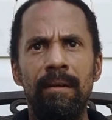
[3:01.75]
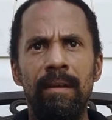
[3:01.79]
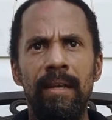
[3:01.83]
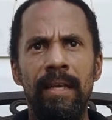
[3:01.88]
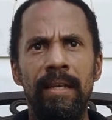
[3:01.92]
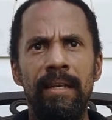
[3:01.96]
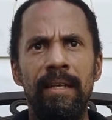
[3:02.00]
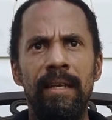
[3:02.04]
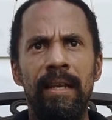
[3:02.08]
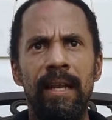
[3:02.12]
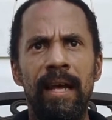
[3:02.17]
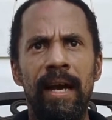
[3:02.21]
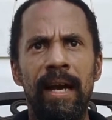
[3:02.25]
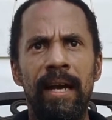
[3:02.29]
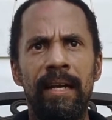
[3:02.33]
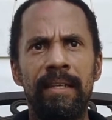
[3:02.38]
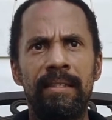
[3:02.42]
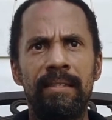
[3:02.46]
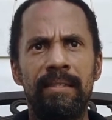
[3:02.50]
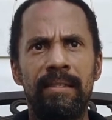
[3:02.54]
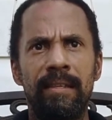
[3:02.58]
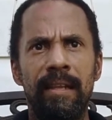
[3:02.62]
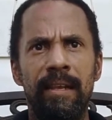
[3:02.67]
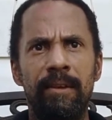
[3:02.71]
in the
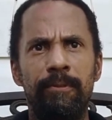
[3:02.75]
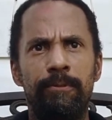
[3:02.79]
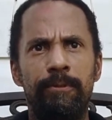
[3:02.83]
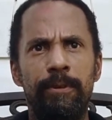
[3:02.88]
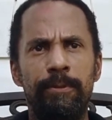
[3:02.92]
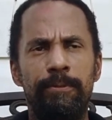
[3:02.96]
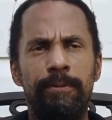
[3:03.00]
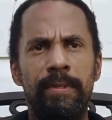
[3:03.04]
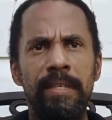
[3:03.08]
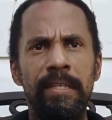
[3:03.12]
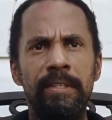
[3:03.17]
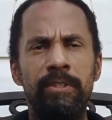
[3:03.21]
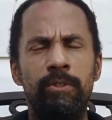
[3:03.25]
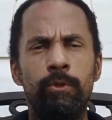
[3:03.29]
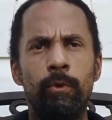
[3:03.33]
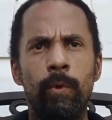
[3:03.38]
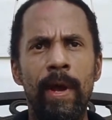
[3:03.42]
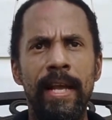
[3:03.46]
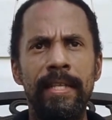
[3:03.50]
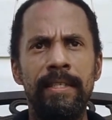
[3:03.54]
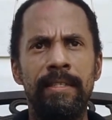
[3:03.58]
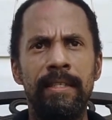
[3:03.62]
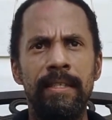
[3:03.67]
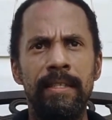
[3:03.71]
last like 15,
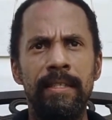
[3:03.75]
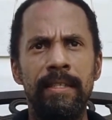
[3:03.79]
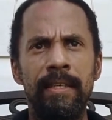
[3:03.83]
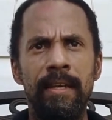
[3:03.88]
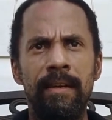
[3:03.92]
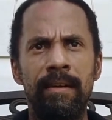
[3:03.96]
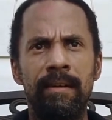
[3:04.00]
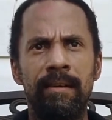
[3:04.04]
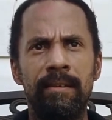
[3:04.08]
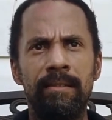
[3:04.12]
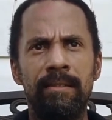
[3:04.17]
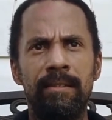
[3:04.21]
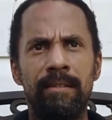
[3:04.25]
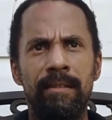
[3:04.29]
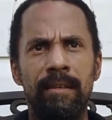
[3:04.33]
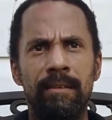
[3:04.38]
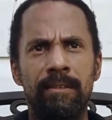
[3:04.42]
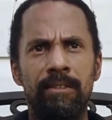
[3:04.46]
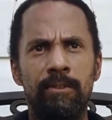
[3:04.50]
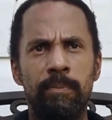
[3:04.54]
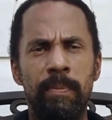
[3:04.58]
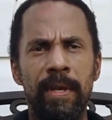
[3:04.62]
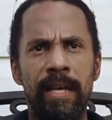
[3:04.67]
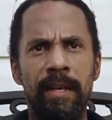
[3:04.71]
20 years,
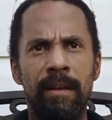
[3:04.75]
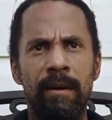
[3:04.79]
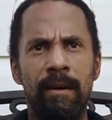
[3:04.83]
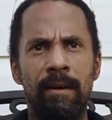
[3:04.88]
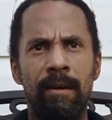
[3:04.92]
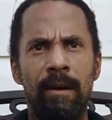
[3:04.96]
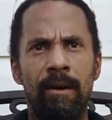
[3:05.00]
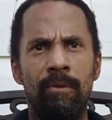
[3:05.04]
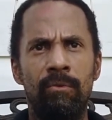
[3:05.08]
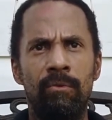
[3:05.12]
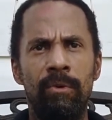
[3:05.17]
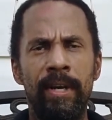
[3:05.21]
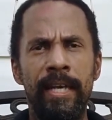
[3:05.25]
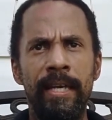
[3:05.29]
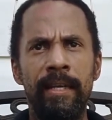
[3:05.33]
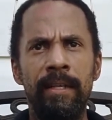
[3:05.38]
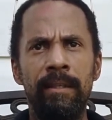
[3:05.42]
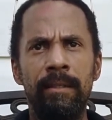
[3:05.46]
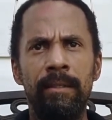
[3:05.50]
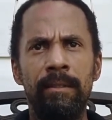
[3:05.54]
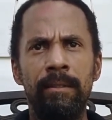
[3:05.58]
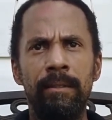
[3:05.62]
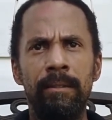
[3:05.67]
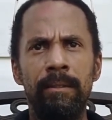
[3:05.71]
there's been a
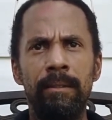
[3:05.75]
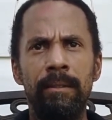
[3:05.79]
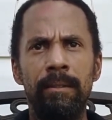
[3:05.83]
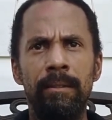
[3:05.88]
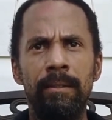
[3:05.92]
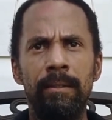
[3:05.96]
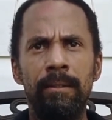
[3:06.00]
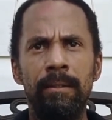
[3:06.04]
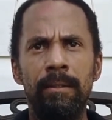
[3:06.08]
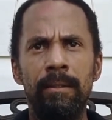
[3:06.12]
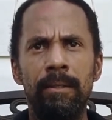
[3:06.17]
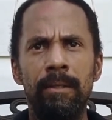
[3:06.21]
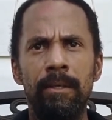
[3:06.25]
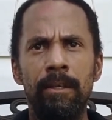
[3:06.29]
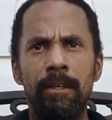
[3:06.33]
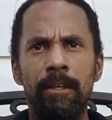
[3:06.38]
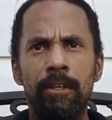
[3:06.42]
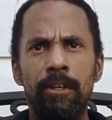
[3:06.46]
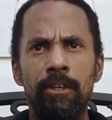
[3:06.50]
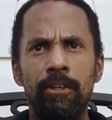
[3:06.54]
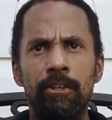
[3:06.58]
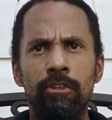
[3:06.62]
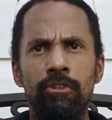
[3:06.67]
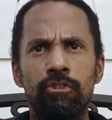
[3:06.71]
real
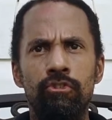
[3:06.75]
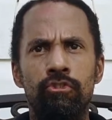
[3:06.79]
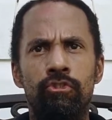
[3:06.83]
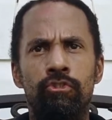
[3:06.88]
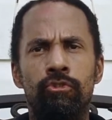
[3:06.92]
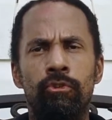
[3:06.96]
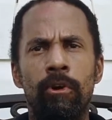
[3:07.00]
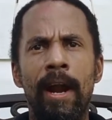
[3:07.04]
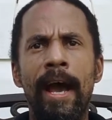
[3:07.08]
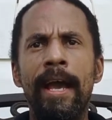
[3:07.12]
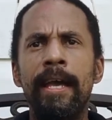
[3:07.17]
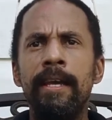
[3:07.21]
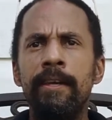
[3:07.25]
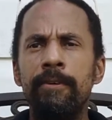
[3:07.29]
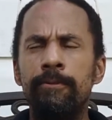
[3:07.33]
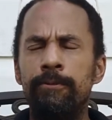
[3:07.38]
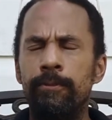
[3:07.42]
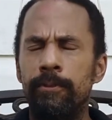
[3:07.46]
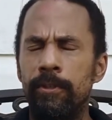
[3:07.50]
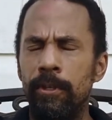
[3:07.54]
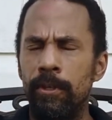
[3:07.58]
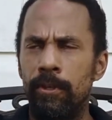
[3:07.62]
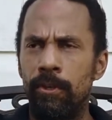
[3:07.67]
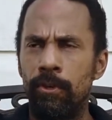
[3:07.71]

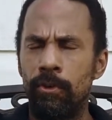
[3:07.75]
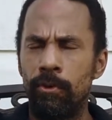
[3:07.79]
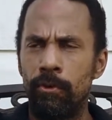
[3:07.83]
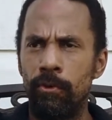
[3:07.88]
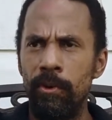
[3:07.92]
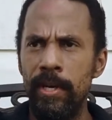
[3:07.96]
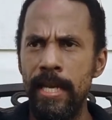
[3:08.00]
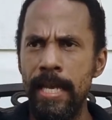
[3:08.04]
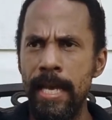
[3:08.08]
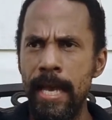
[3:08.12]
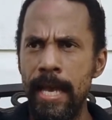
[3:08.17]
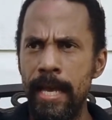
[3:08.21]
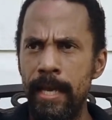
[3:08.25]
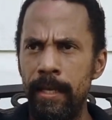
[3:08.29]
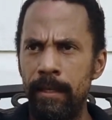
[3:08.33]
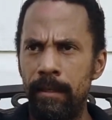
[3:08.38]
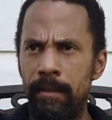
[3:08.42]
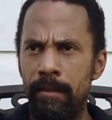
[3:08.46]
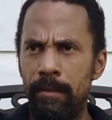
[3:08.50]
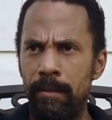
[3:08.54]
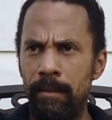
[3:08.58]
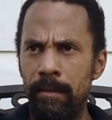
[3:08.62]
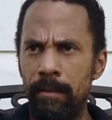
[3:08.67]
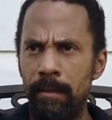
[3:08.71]
drive to
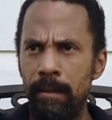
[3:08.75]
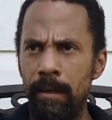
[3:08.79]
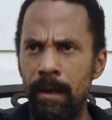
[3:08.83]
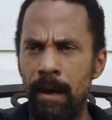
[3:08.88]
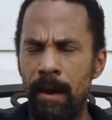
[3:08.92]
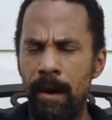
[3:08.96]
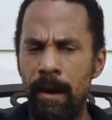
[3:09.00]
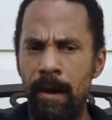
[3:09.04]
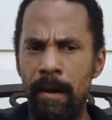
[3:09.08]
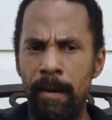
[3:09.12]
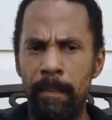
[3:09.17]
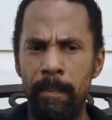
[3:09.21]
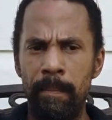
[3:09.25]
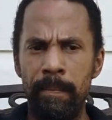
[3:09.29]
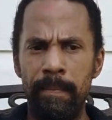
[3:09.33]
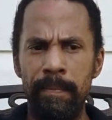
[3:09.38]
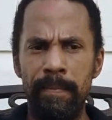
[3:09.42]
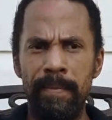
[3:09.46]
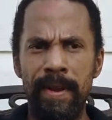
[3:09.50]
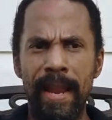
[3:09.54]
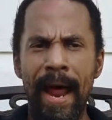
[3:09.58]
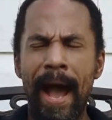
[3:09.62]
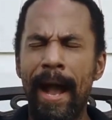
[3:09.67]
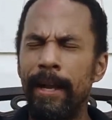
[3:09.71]
create
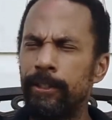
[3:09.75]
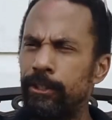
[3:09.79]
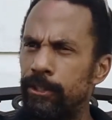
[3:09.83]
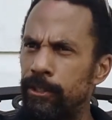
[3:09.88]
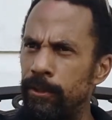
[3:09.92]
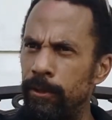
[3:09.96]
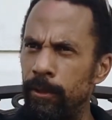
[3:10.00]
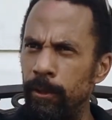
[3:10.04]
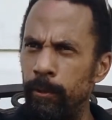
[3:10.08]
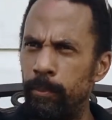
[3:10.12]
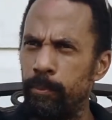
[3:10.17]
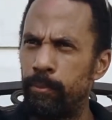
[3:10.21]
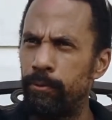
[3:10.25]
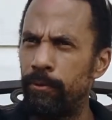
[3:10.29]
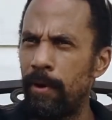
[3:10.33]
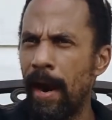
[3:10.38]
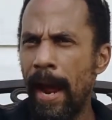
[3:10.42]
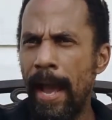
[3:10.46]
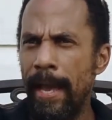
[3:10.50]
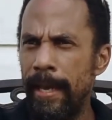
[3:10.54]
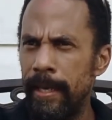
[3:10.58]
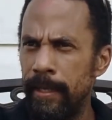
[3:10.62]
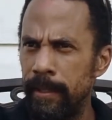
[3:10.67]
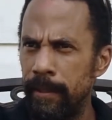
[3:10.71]
national
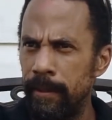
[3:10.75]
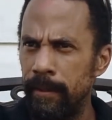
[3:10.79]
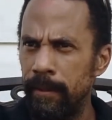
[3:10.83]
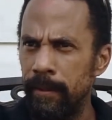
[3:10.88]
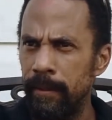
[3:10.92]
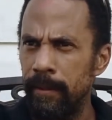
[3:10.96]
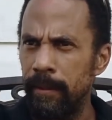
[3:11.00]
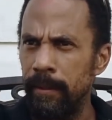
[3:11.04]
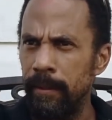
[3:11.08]
pride.